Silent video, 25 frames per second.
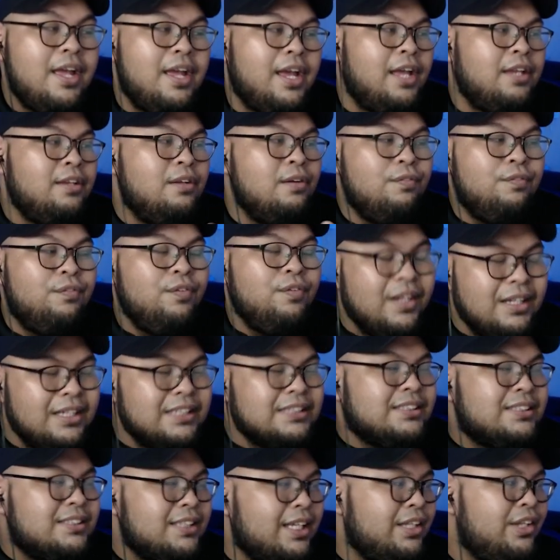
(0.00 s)
and you really
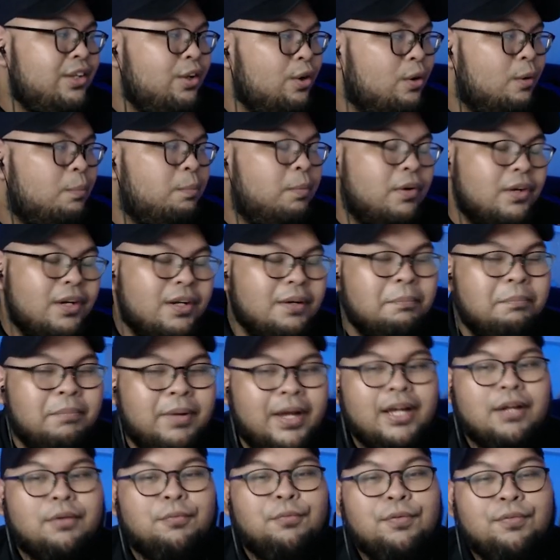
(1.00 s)
set your opponent
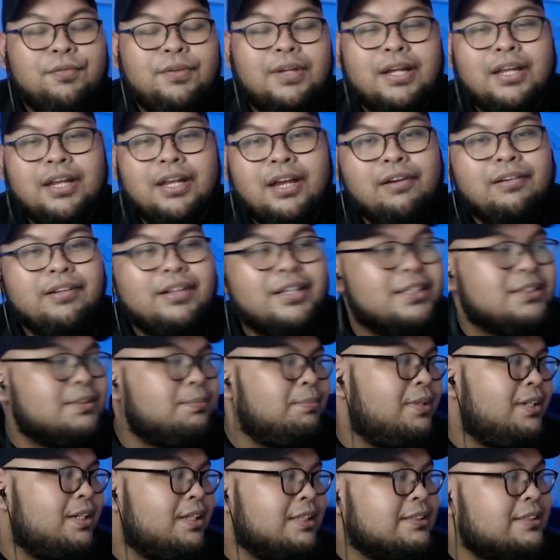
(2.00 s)
back with their characters,
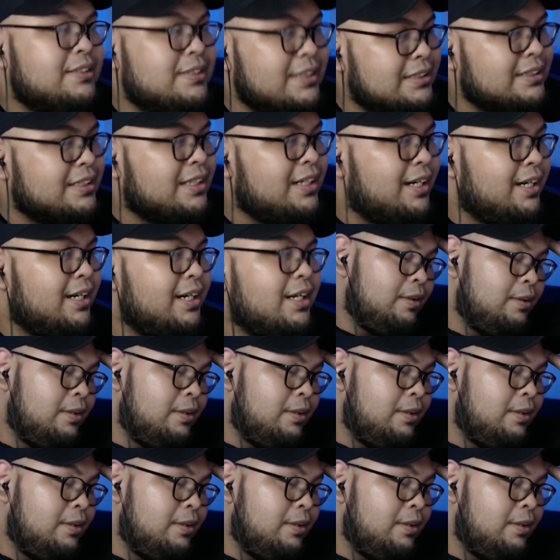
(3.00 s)
because this card